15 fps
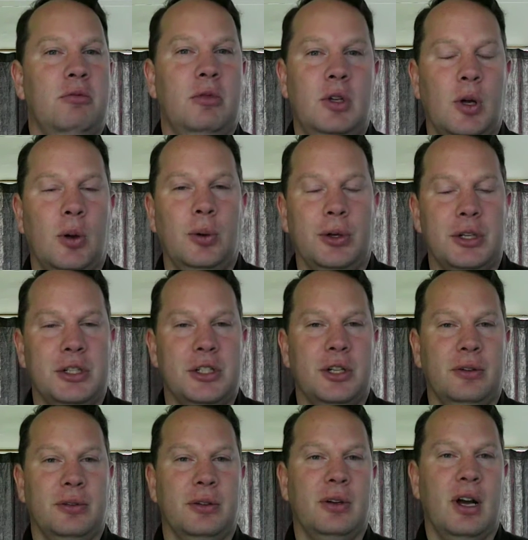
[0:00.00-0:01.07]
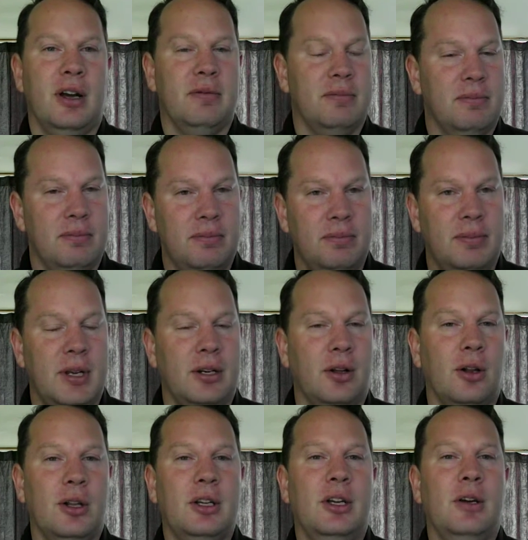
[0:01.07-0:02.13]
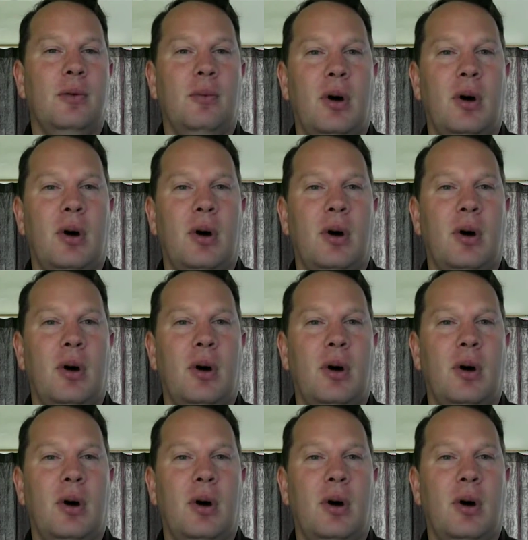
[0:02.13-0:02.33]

gold and silver. I've been calling it